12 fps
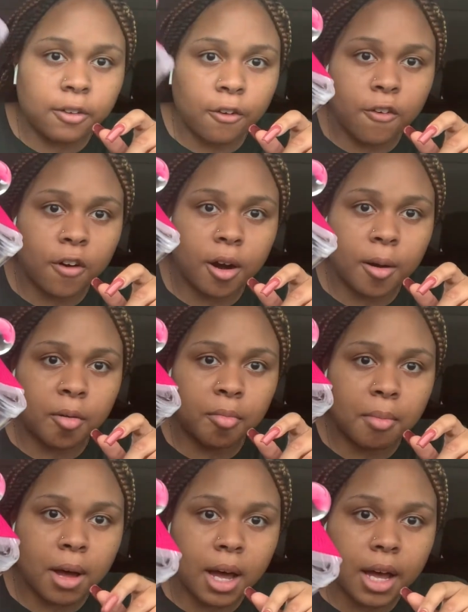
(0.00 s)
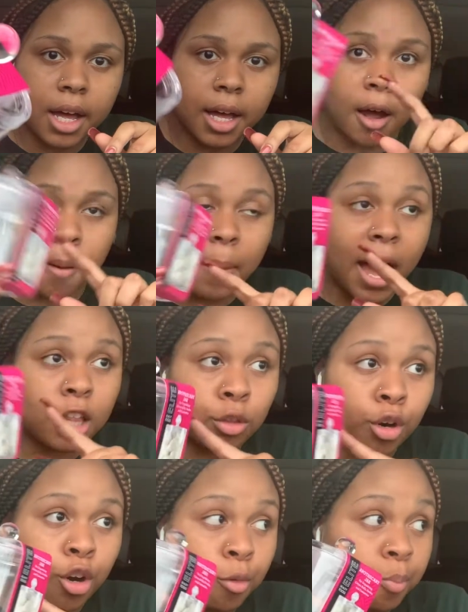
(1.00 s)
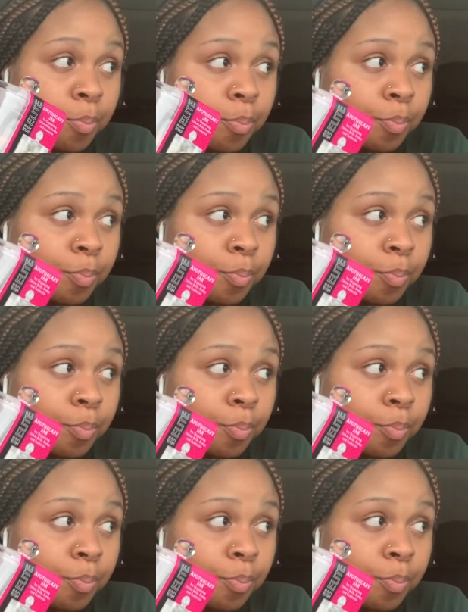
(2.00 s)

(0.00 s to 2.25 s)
for my uh, bathroom